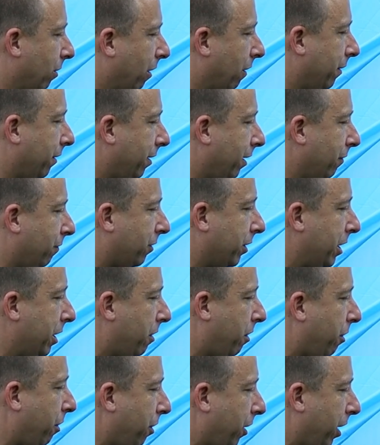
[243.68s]

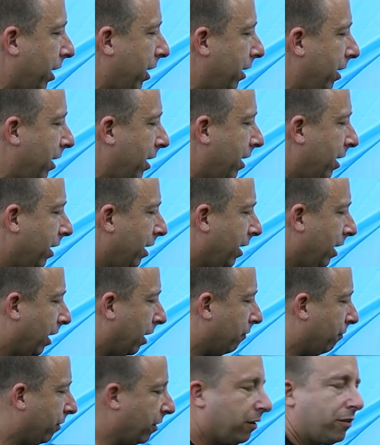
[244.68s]
relatively thin
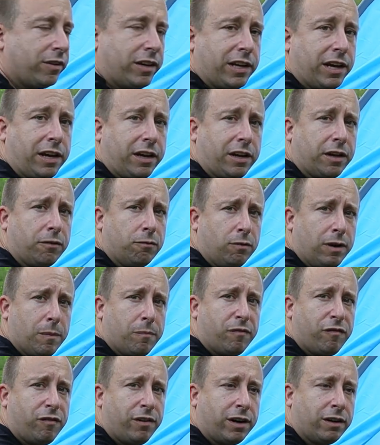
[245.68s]
and feels like it could
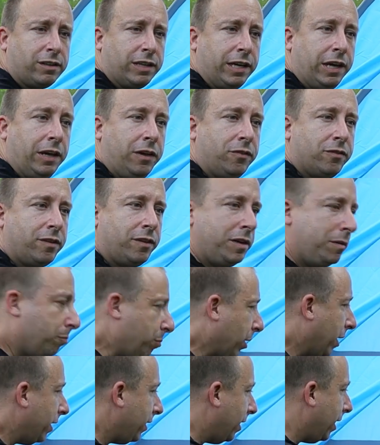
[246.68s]
rip fairly easily,
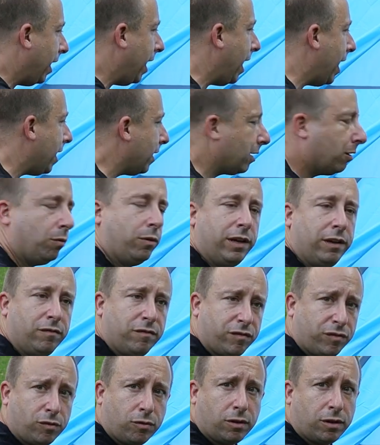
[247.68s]
but
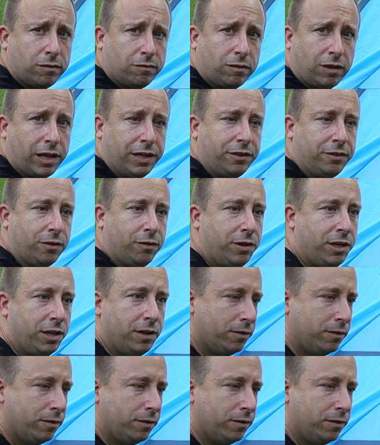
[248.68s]
adequate for light duty